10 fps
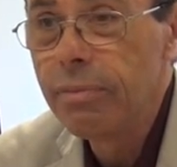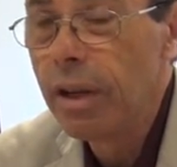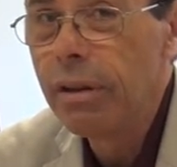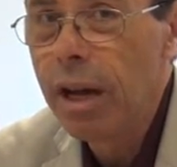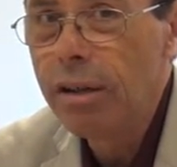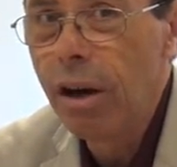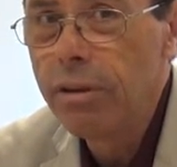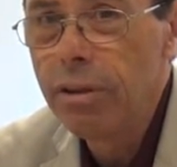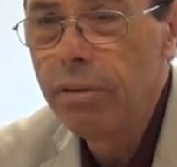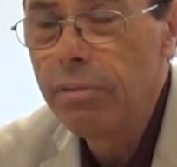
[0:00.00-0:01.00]
They're not
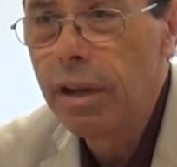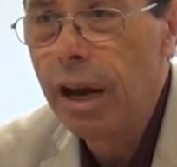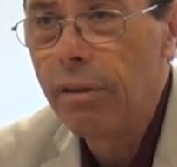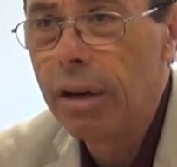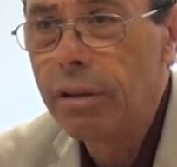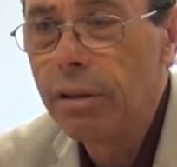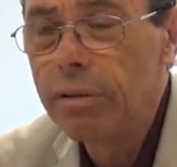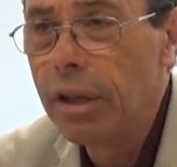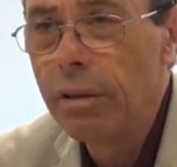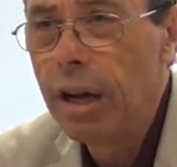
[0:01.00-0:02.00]
cartoon
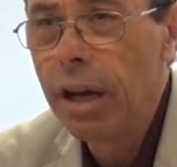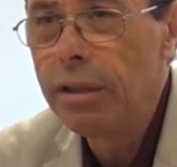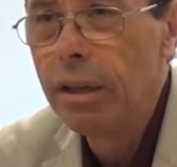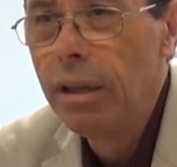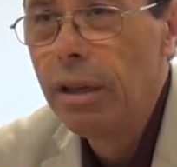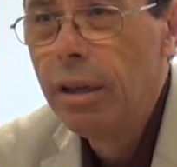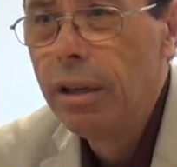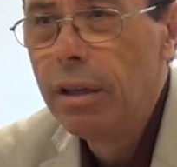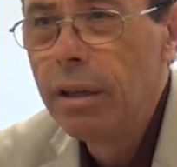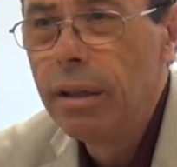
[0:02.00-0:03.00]
characters. They're not.
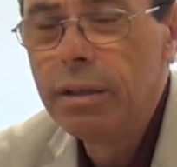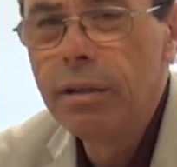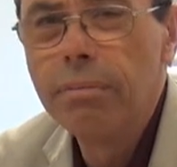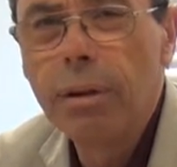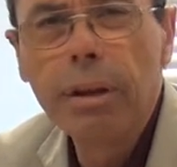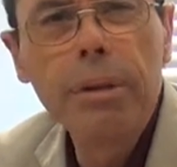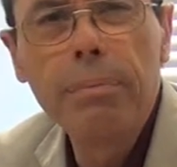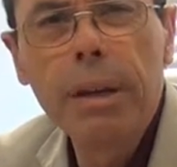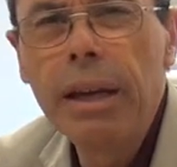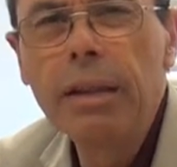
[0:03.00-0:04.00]

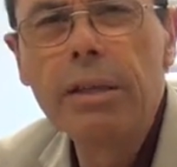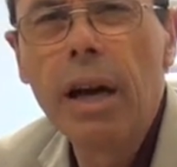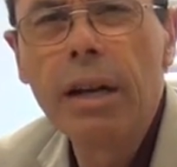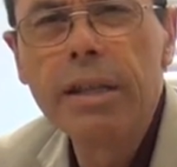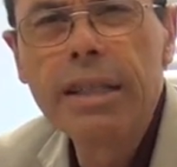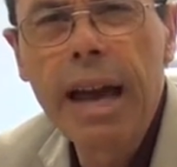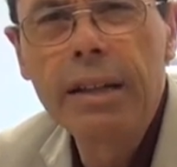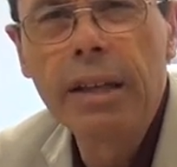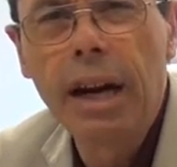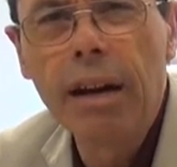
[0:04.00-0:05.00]
The play is not a
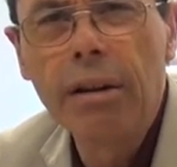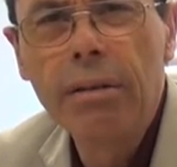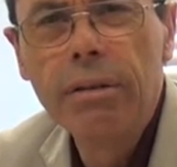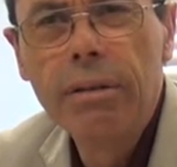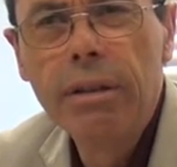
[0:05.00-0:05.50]
satire.